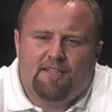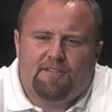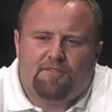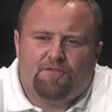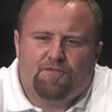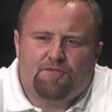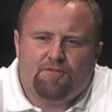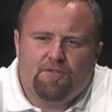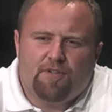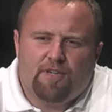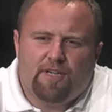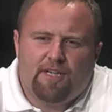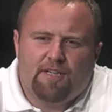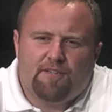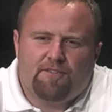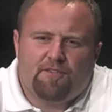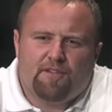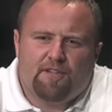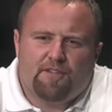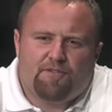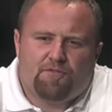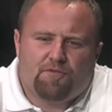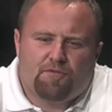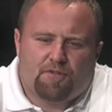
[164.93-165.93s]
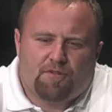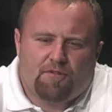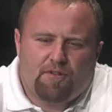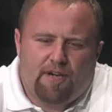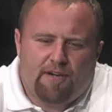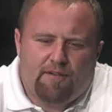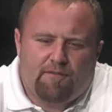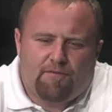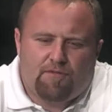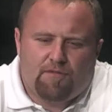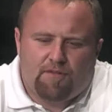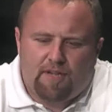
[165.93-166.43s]
It's
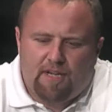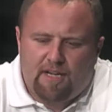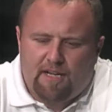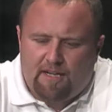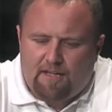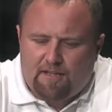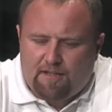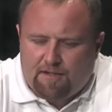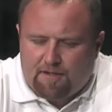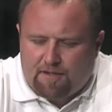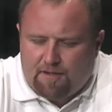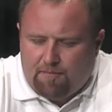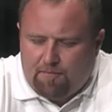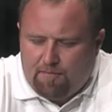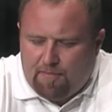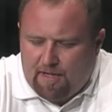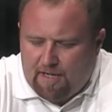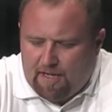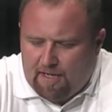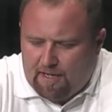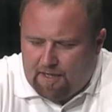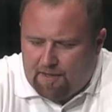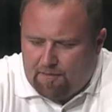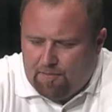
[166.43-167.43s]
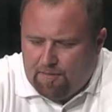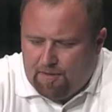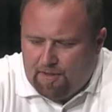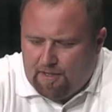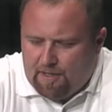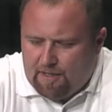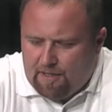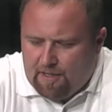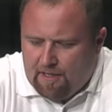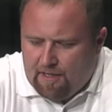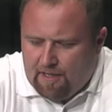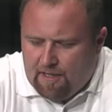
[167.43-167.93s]
regretful now looking back,
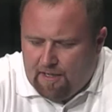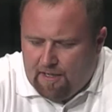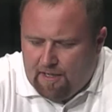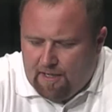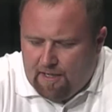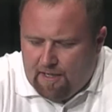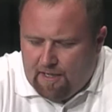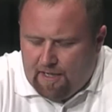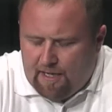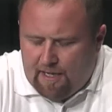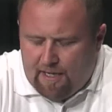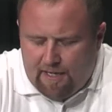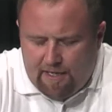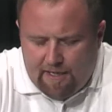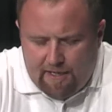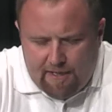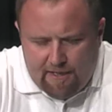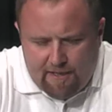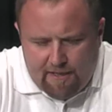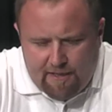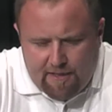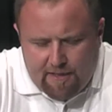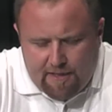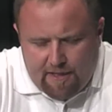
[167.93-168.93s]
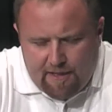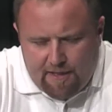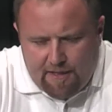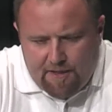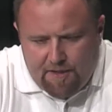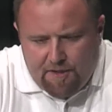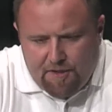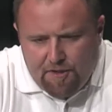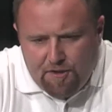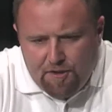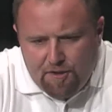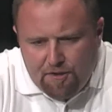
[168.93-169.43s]
but a
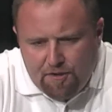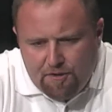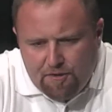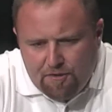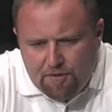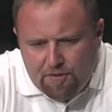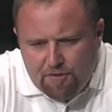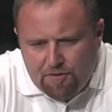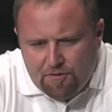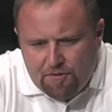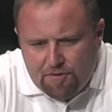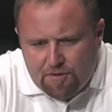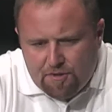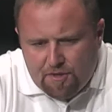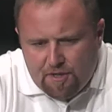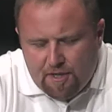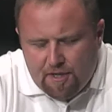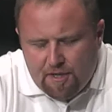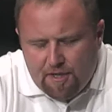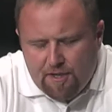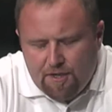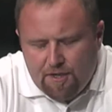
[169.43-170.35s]
huge